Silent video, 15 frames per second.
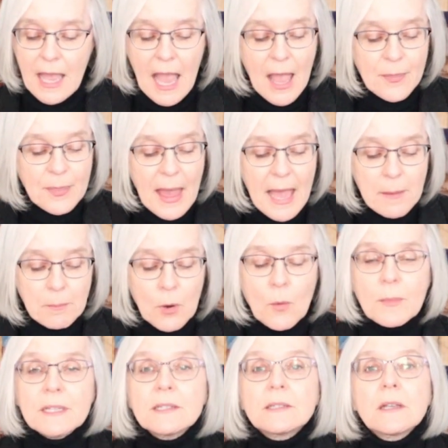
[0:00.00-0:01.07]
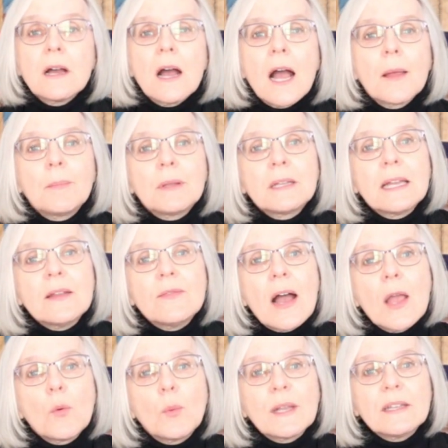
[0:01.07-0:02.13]
At that moment, I believe
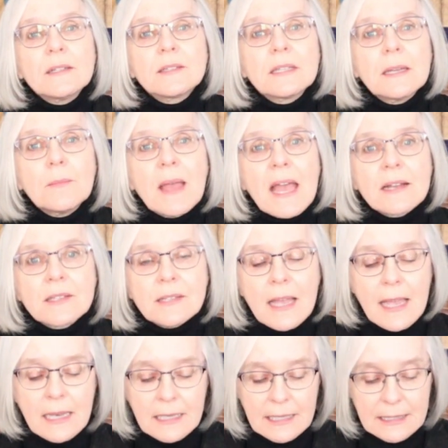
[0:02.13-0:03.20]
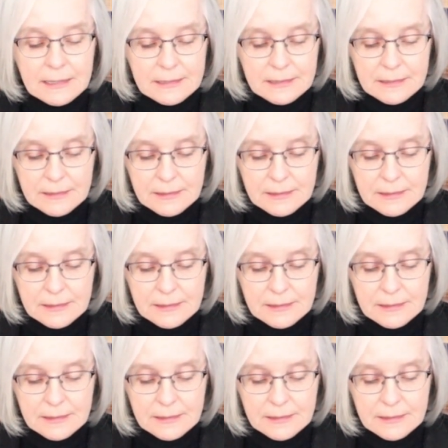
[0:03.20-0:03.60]
I witness him exhaling.